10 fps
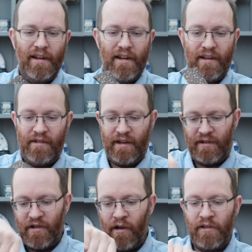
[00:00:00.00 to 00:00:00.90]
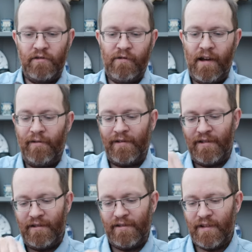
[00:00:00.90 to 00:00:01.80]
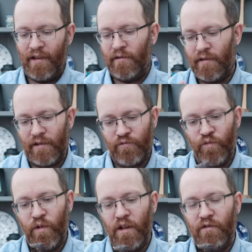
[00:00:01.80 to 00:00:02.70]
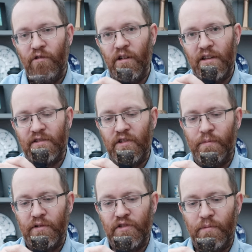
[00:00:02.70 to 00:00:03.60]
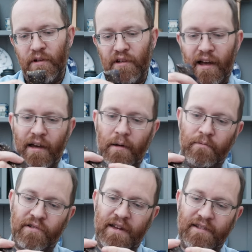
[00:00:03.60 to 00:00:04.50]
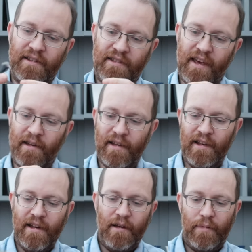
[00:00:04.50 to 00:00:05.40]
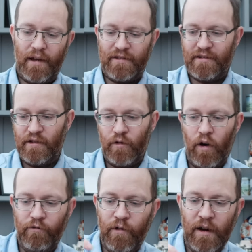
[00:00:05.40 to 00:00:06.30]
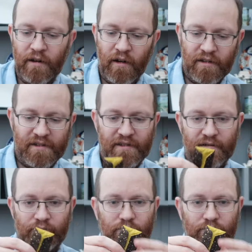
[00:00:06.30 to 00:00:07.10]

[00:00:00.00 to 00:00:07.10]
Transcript: and then it ties around. So it's really, really super, super um, protected there. But you've got a really nice